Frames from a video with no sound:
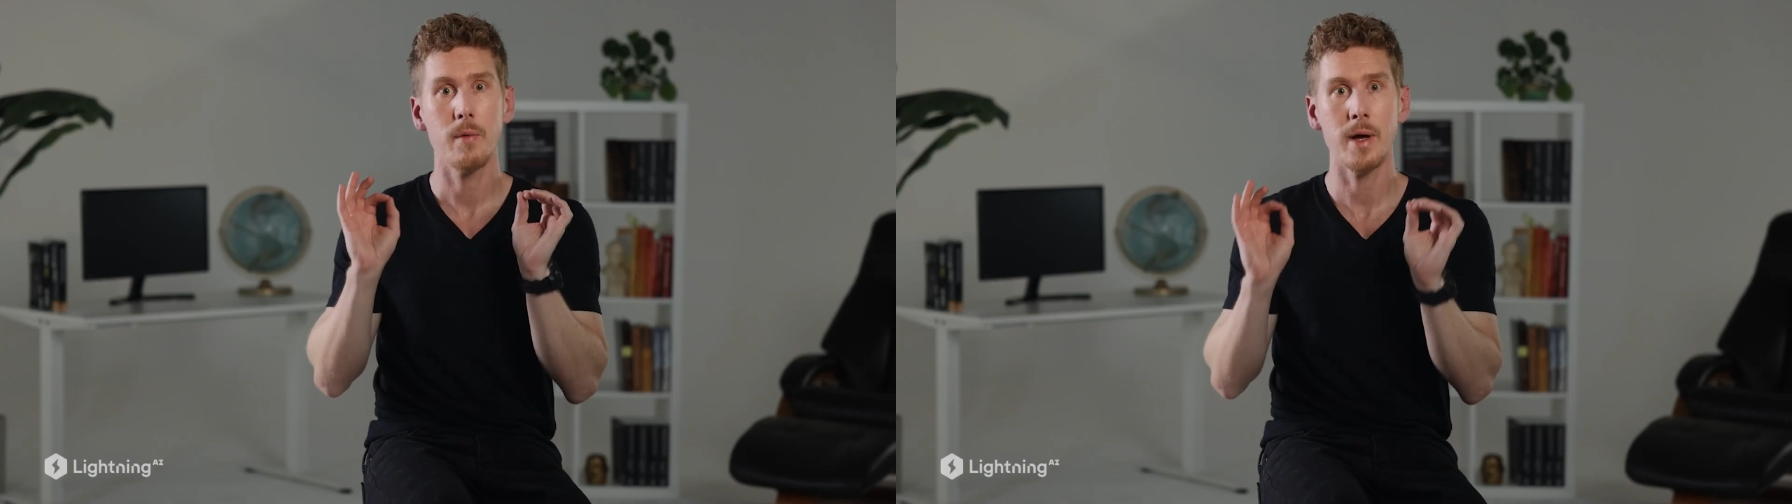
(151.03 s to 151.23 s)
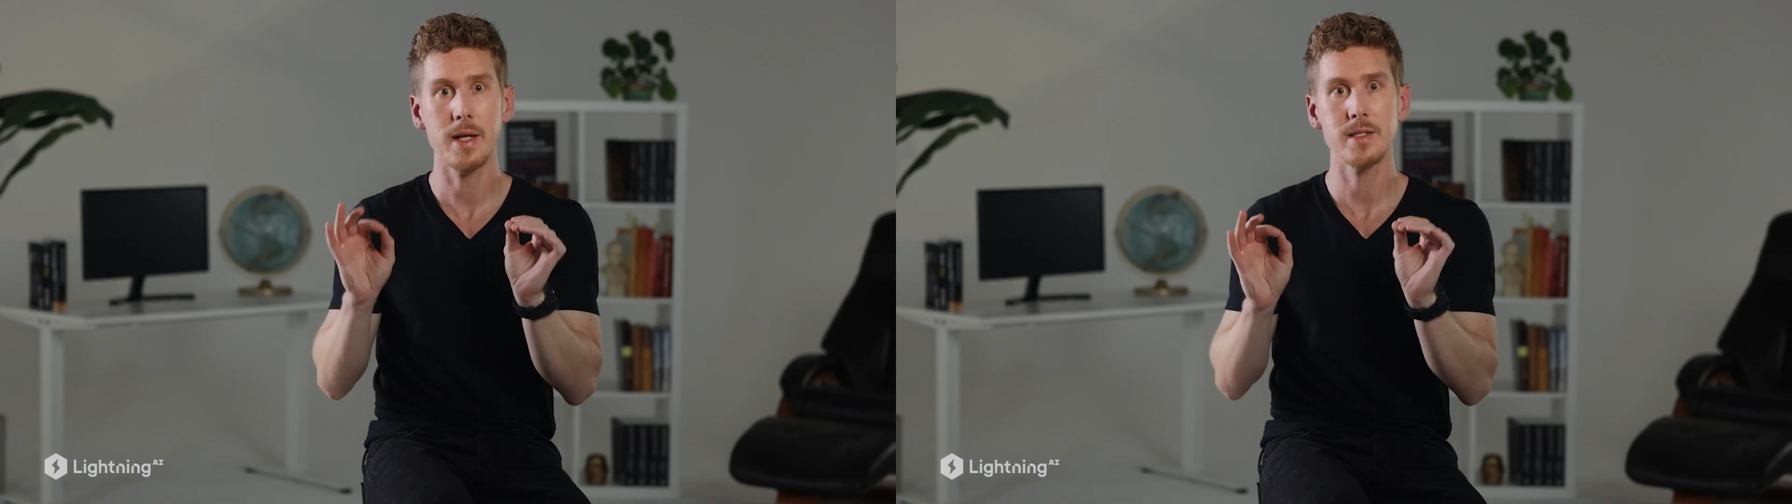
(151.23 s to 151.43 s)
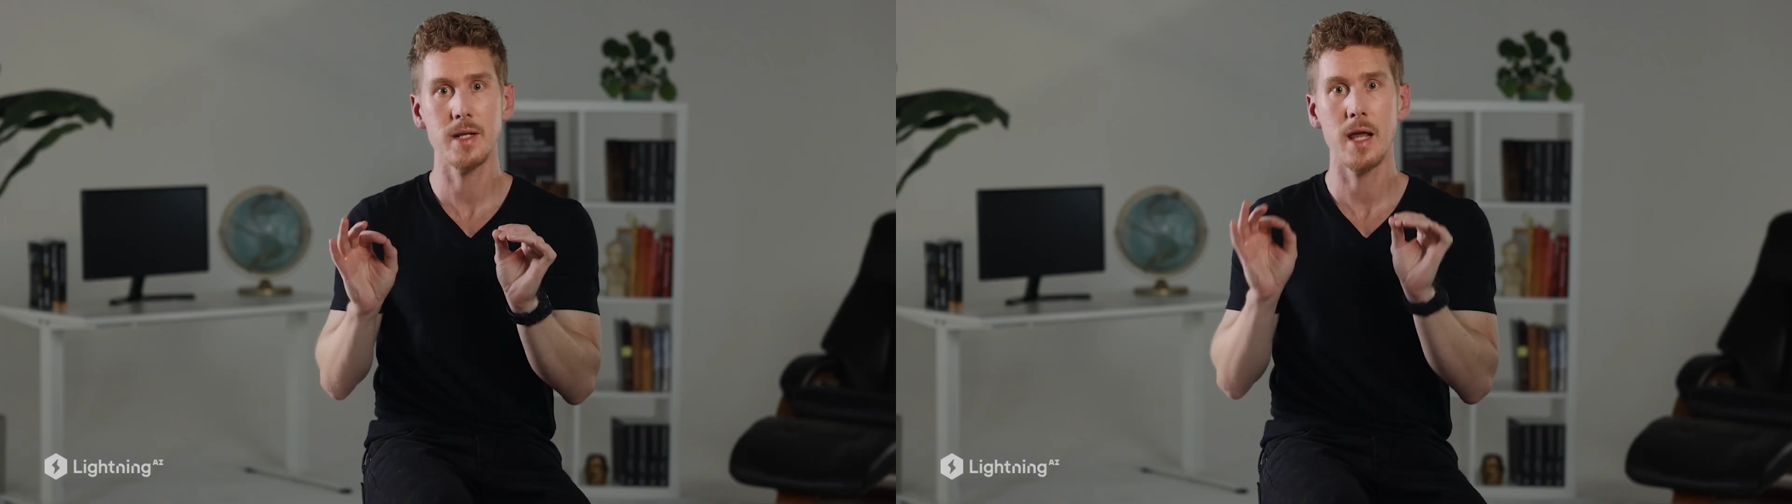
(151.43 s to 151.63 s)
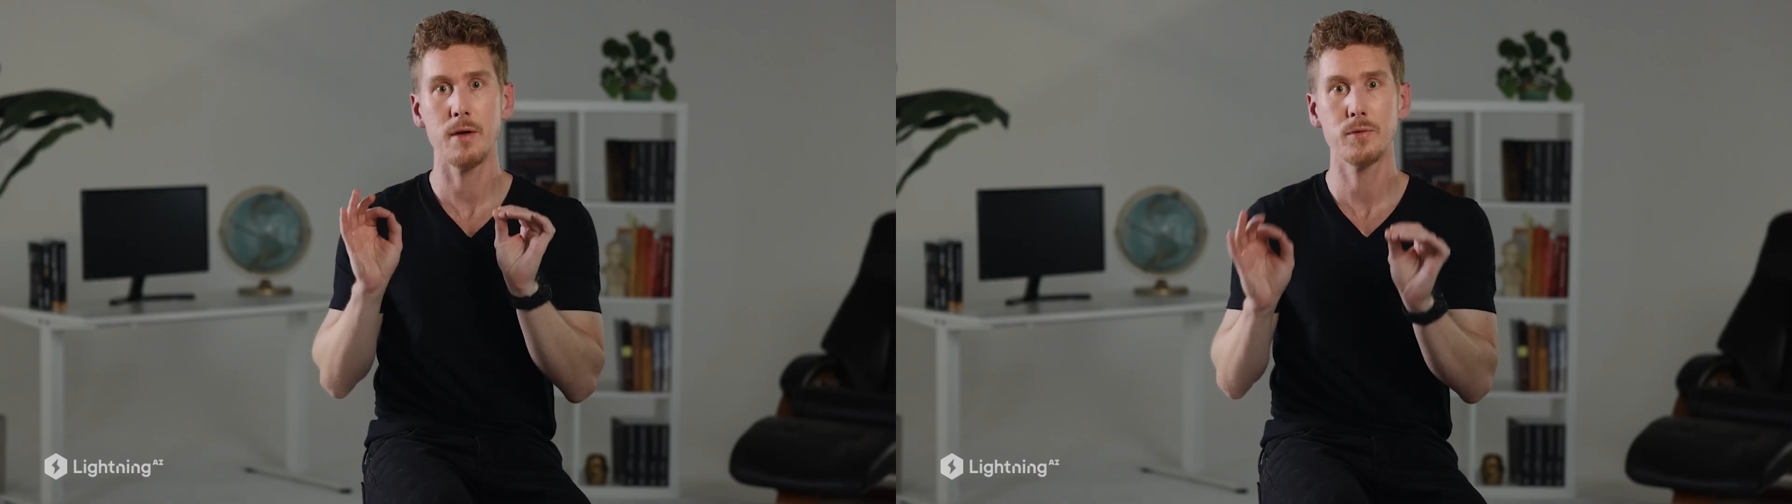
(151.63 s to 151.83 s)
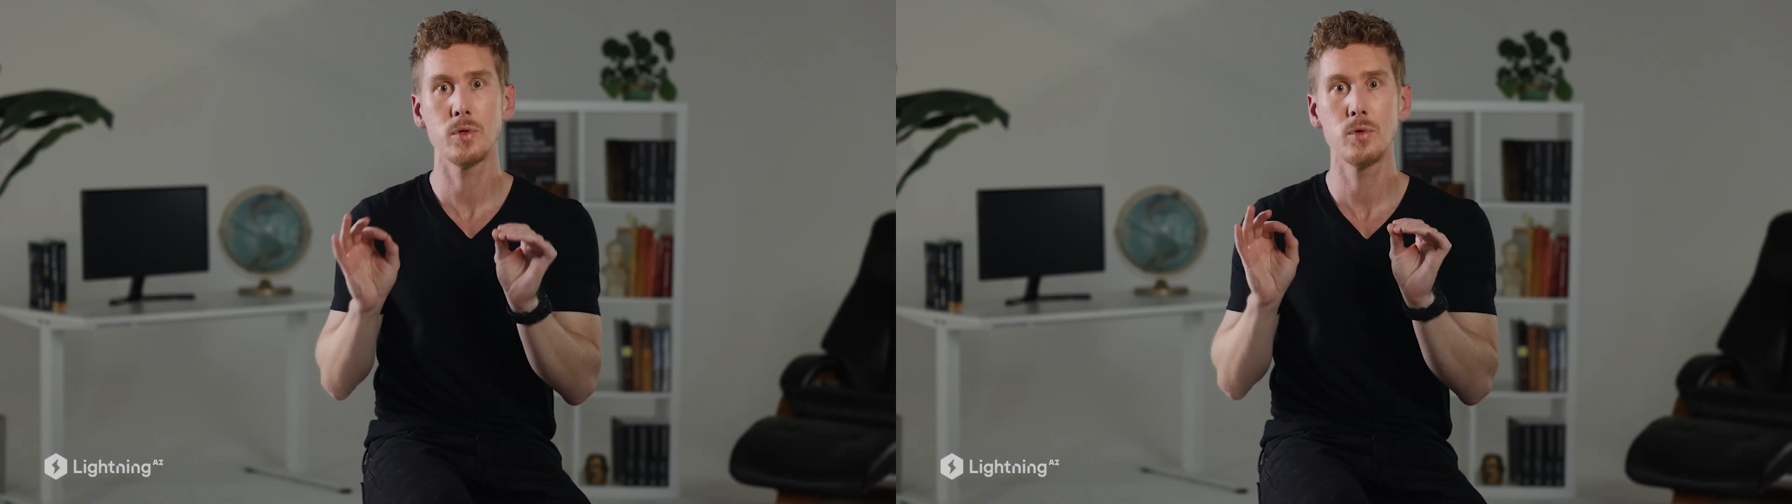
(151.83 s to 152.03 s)
what does it
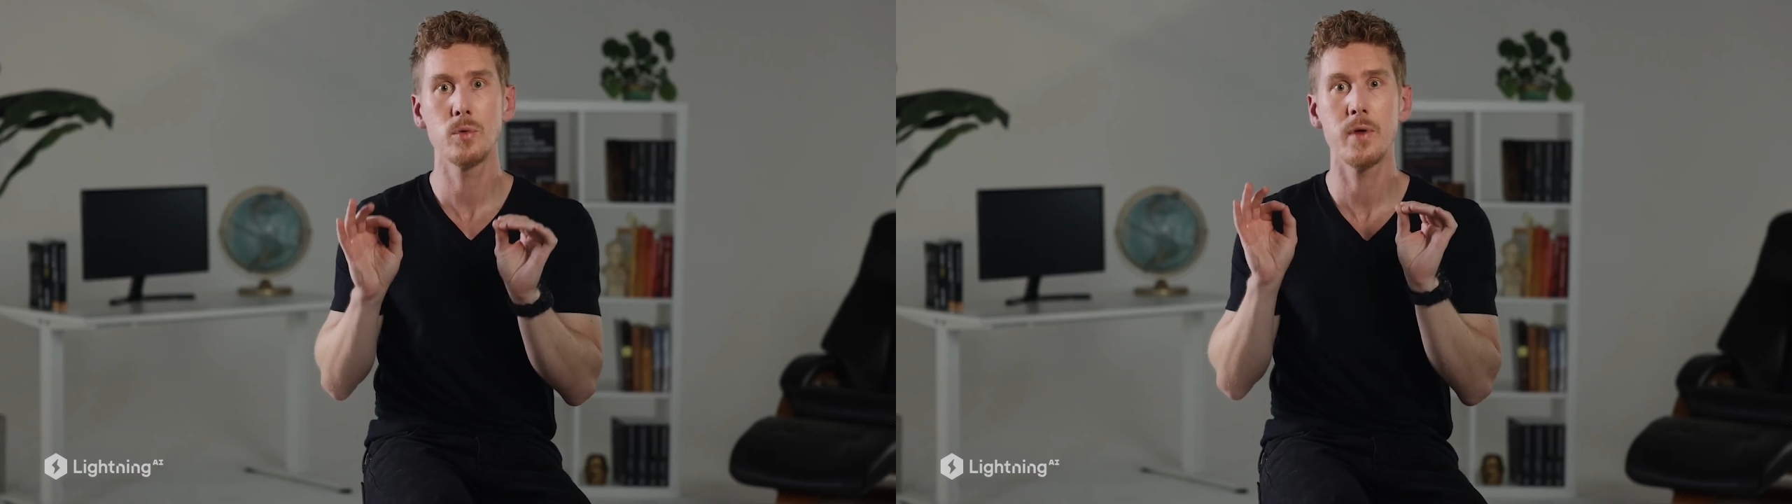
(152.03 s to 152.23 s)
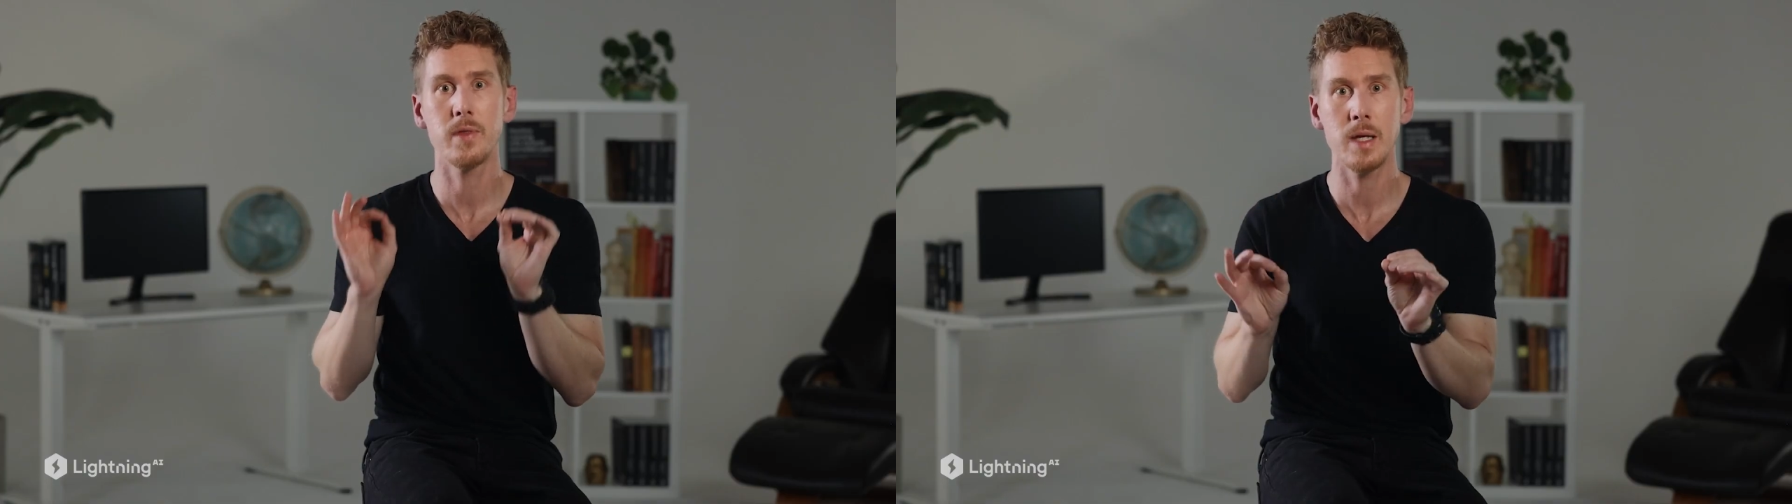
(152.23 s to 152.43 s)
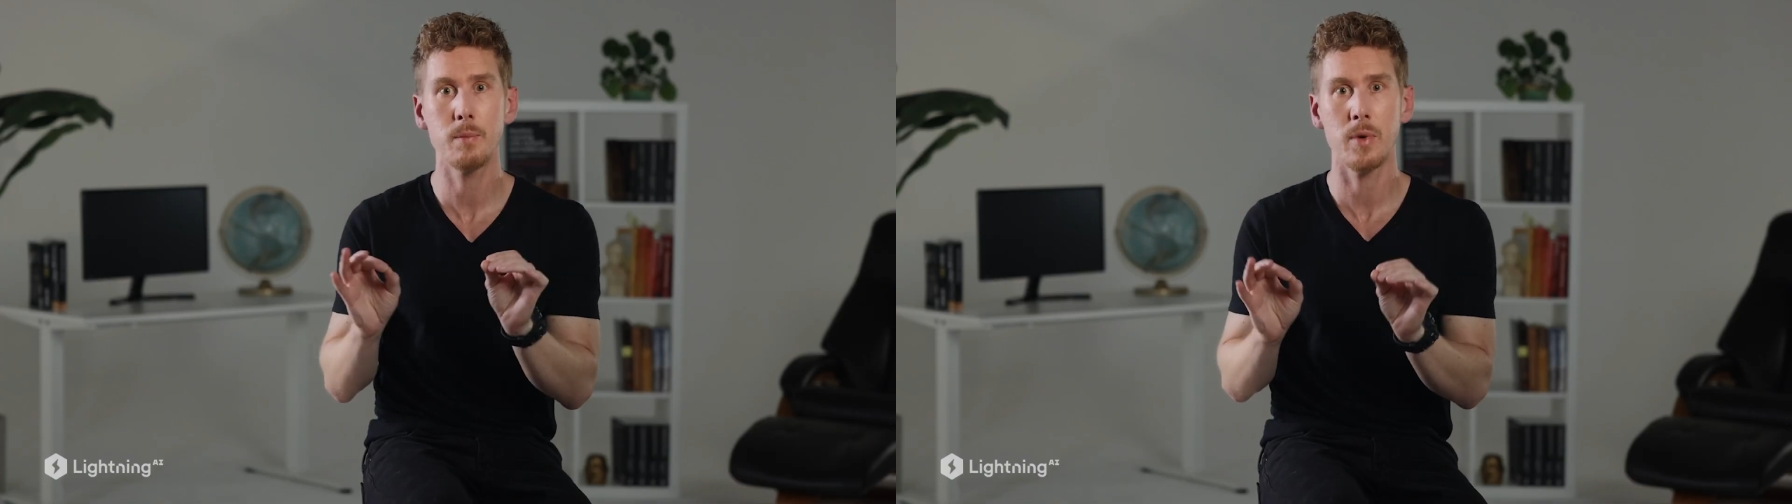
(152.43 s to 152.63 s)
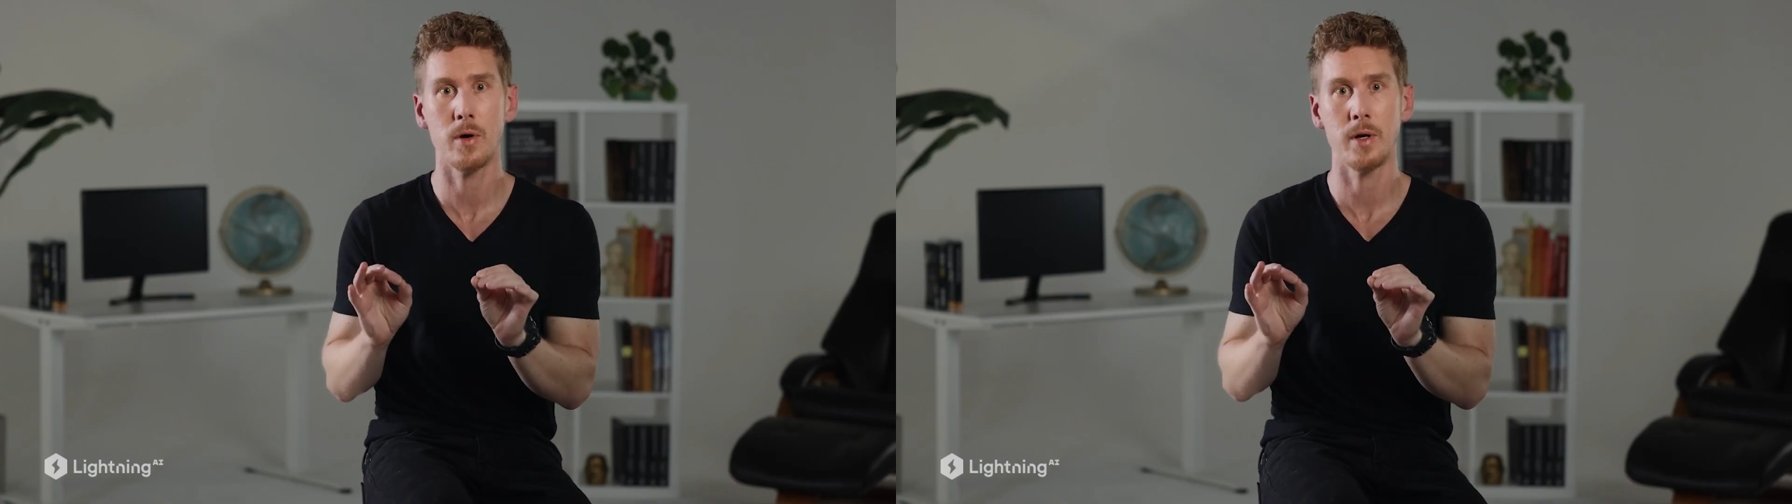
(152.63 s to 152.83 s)
have to do with deep